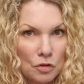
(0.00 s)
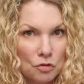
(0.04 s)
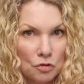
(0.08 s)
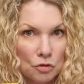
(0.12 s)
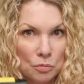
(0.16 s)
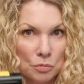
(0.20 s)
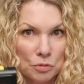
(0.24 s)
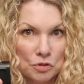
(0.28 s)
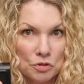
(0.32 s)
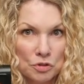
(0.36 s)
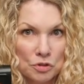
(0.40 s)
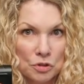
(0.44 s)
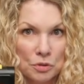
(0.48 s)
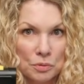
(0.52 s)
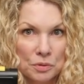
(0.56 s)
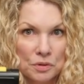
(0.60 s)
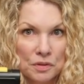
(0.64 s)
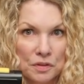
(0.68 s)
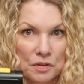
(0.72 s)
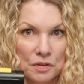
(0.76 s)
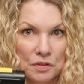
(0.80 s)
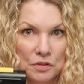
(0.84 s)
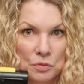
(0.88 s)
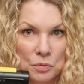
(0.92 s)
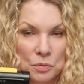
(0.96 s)
So I'm gonna start
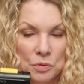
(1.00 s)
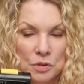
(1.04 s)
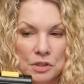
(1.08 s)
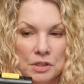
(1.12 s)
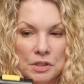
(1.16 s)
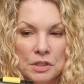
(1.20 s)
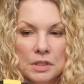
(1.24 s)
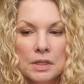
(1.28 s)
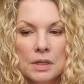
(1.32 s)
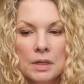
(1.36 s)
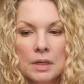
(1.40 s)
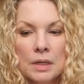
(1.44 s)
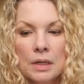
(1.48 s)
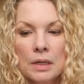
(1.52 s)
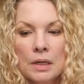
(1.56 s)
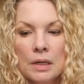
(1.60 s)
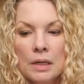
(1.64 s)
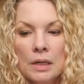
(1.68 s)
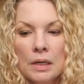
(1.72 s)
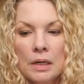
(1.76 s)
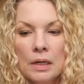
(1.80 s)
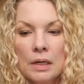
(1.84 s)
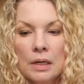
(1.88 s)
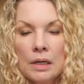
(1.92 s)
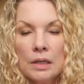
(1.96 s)
with this one.
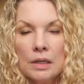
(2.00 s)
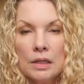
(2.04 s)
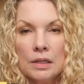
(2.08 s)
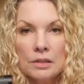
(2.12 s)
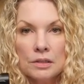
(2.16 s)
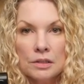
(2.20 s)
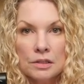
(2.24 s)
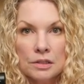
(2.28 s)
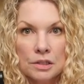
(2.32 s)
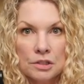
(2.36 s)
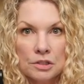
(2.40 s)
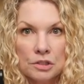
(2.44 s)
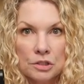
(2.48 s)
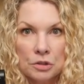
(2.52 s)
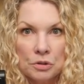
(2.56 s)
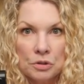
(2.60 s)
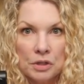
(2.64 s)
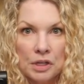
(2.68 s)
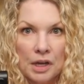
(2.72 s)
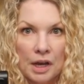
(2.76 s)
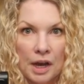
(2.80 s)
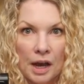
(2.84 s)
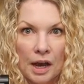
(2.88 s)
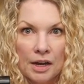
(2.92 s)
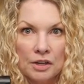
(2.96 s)
This is a
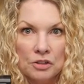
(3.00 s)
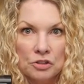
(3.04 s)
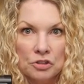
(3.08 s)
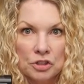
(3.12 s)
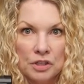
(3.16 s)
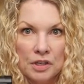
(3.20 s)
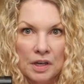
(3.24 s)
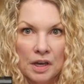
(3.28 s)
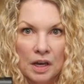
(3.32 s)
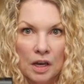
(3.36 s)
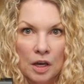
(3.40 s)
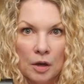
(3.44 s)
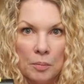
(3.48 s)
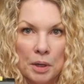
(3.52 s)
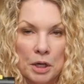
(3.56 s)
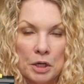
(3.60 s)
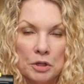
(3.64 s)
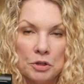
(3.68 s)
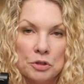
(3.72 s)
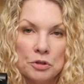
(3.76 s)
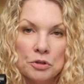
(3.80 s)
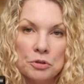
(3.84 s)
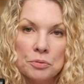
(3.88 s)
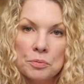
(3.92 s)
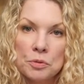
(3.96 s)
Sony action cam. I
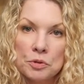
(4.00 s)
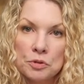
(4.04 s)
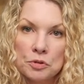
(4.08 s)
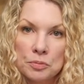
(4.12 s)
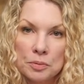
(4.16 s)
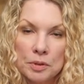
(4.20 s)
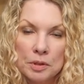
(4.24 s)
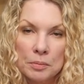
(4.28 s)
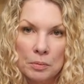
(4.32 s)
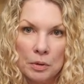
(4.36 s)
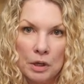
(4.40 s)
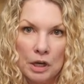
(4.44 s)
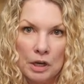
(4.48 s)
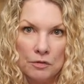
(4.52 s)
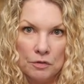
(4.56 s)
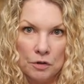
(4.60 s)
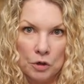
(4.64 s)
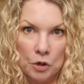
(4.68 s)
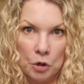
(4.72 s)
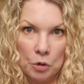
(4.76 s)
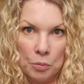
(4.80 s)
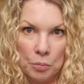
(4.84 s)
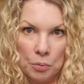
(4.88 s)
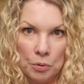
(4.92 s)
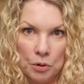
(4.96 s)
know most people have
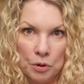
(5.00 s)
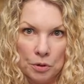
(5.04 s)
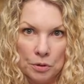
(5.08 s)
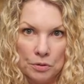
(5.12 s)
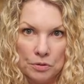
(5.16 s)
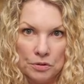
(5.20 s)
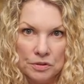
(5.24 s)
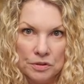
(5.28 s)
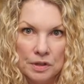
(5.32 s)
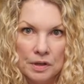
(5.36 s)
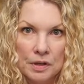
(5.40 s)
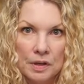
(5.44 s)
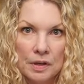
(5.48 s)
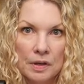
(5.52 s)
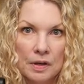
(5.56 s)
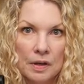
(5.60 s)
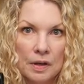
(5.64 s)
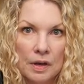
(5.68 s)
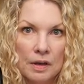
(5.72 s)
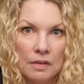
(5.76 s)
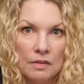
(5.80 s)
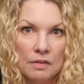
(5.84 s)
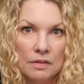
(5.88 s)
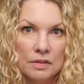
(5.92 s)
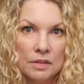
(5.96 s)
GoPros.
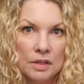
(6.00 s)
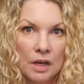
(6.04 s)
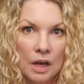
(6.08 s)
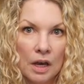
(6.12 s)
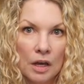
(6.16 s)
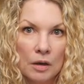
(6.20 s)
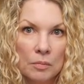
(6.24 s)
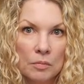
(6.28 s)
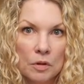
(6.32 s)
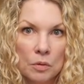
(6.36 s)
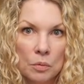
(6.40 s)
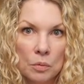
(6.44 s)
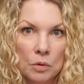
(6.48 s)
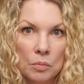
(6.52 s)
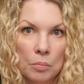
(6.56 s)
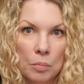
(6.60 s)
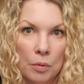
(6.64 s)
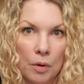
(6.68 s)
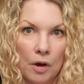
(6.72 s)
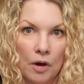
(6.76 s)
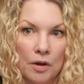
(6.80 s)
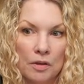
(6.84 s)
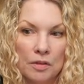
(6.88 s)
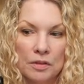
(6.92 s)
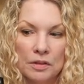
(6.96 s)
At the time that we
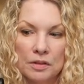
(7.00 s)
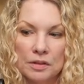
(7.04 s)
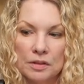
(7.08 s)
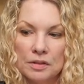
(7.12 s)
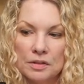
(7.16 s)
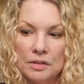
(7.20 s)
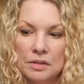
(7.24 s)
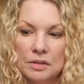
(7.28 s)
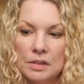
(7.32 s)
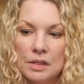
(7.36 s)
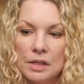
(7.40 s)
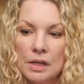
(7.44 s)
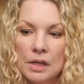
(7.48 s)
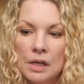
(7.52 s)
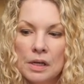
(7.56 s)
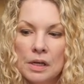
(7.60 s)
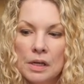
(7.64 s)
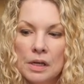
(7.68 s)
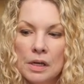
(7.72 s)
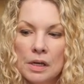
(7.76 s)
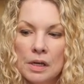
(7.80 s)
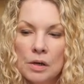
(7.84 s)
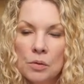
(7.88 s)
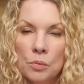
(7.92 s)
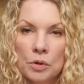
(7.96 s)
bought this,
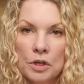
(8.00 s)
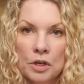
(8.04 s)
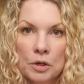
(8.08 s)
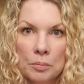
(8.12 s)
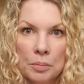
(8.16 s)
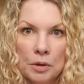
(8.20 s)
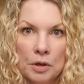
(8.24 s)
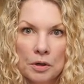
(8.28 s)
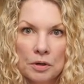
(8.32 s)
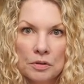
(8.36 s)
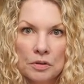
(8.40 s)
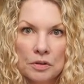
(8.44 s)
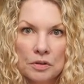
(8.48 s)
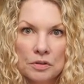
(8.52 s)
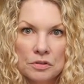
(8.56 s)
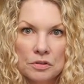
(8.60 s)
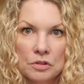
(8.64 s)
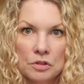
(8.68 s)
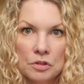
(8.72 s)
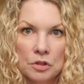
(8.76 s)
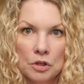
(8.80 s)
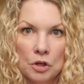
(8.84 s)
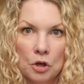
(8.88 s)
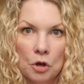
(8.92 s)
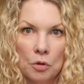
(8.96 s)
we compared this
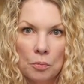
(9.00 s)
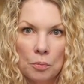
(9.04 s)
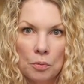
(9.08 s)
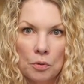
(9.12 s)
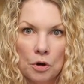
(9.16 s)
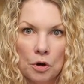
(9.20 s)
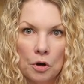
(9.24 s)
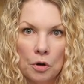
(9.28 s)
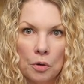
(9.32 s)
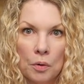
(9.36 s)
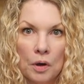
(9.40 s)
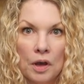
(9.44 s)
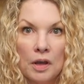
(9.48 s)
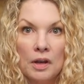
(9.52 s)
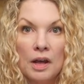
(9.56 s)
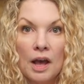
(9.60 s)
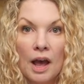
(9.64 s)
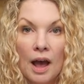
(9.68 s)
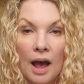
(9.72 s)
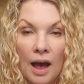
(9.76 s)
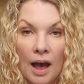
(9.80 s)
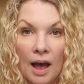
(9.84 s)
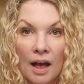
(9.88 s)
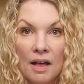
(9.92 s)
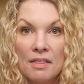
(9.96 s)
to the GoPro and
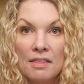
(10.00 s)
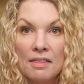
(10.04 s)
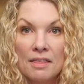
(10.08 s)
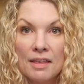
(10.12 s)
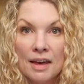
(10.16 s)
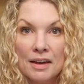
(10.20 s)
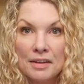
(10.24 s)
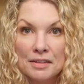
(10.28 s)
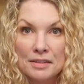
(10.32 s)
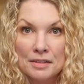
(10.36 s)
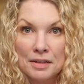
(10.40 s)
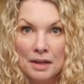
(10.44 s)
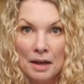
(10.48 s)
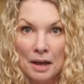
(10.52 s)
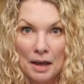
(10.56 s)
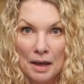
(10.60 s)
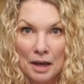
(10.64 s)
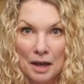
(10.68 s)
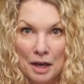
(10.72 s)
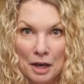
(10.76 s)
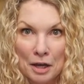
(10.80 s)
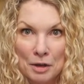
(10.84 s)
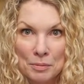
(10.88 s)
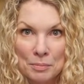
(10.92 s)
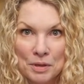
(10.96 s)
at that
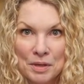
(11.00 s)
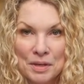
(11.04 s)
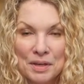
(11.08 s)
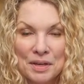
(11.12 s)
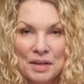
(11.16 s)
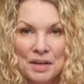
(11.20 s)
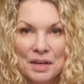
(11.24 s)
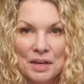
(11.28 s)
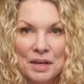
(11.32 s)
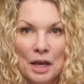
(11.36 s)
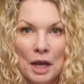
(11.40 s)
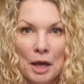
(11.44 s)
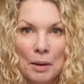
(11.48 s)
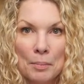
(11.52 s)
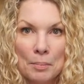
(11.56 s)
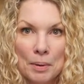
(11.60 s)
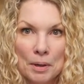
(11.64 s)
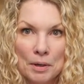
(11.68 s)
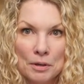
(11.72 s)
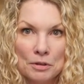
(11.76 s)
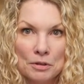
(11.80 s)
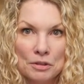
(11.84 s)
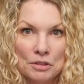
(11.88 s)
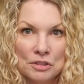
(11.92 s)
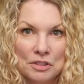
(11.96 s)
time, it had
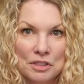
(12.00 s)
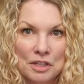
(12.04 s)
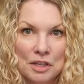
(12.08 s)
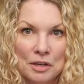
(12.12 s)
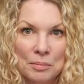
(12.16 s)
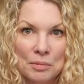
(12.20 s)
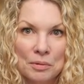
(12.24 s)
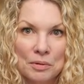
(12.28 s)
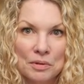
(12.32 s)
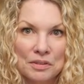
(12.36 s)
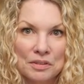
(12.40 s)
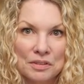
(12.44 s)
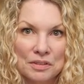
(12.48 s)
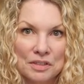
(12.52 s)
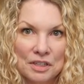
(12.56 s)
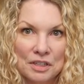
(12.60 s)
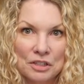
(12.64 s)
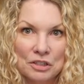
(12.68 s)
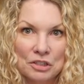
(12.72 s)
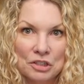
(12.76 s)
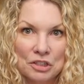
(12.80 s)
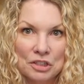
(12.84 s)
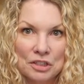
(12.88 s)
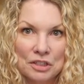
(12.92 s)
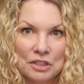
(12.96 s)
better
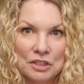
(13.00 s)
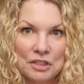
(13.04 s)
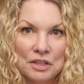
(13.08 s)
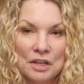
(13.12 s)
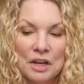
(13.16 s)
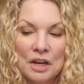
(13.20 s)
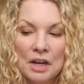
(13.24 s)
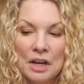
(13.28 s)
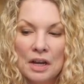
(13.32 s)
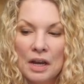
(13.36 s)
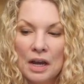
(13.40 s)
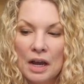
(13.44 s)
stabilization